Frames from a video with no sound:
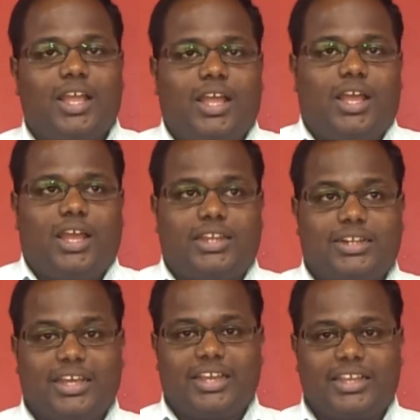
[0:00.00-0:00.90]
and
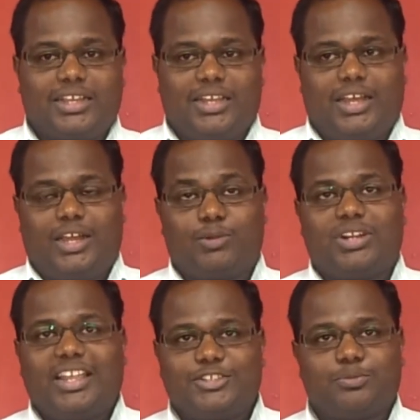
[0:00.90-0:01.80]
I would
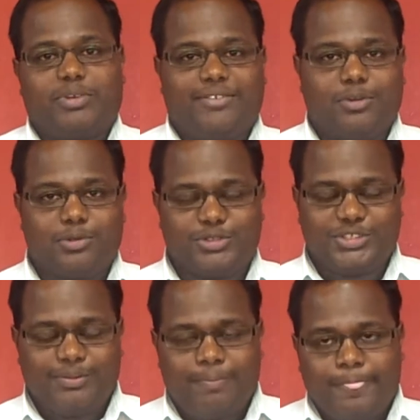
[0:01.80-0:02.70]
like to brief about
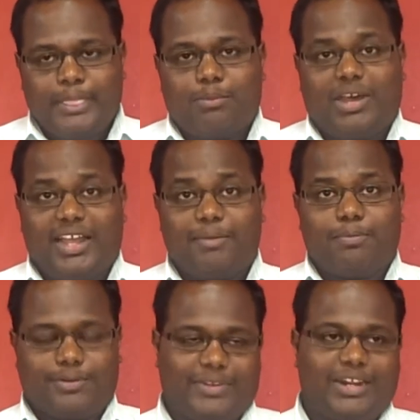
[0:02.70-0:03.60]
my
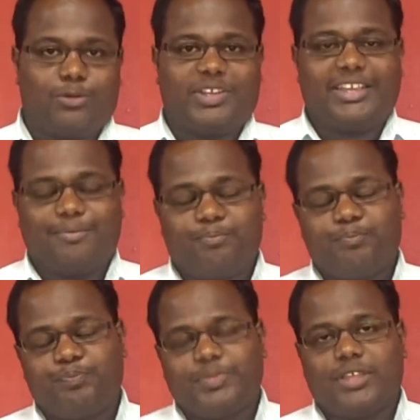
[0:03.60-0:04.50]
profile over here.
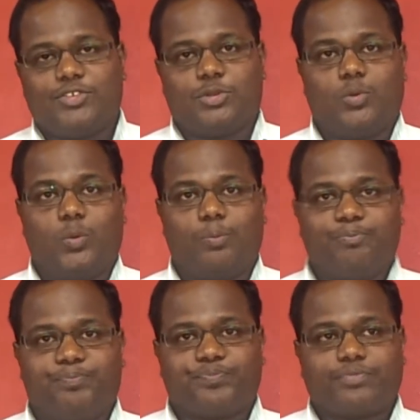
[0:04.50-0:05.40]
So,
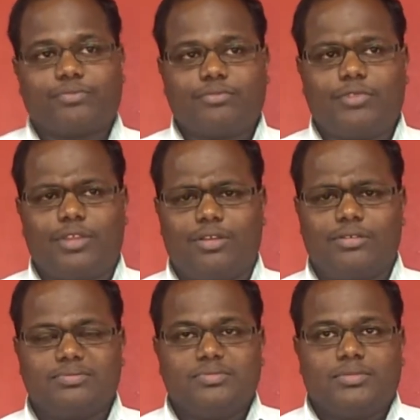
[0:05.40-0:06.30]

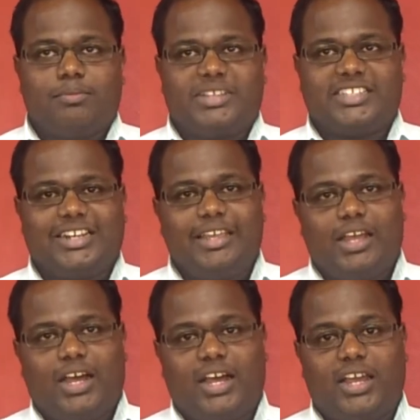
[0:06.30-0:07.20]
basically,
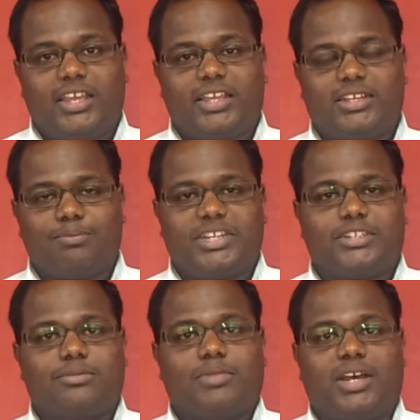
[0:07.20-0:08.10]
I
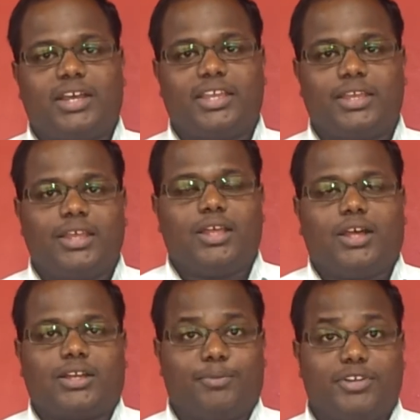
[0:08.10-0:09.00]
completed my
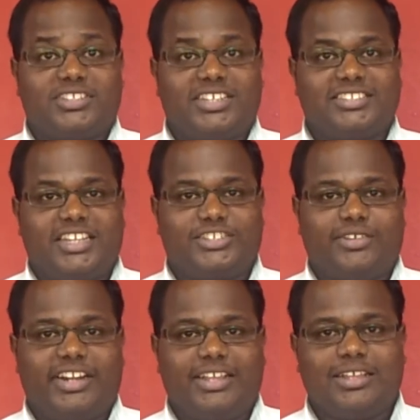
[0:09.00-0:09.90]
computer science
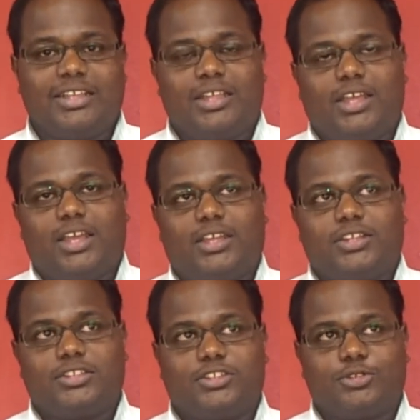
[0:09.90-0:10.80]
engineering
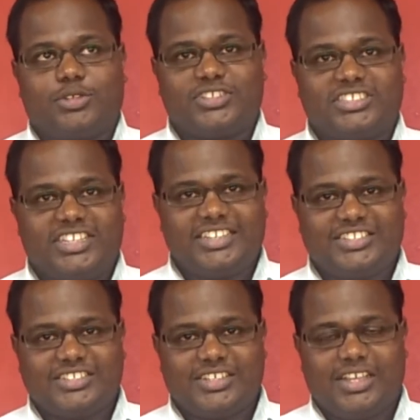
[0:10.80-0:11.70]
in
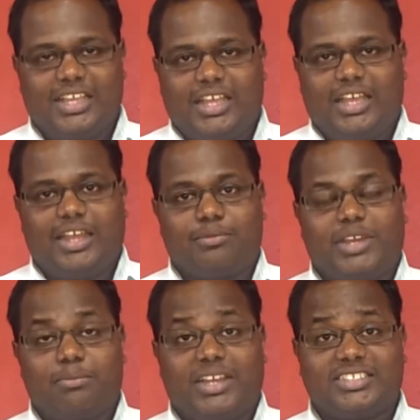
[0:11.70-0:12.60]
2006 and my
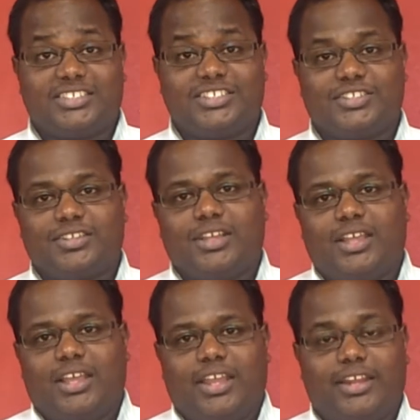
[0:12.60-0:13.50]
master's
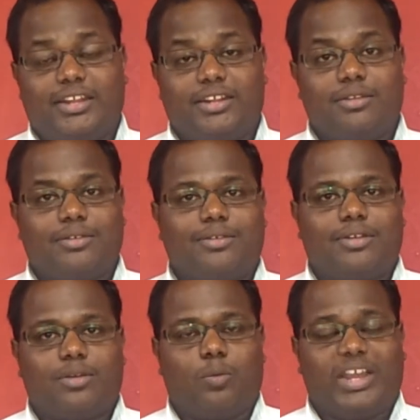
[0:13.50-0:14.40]
in
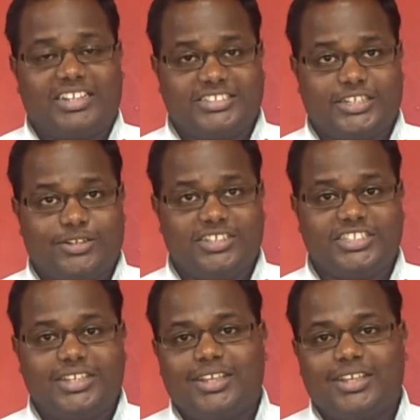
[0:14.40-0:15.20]
wireless technology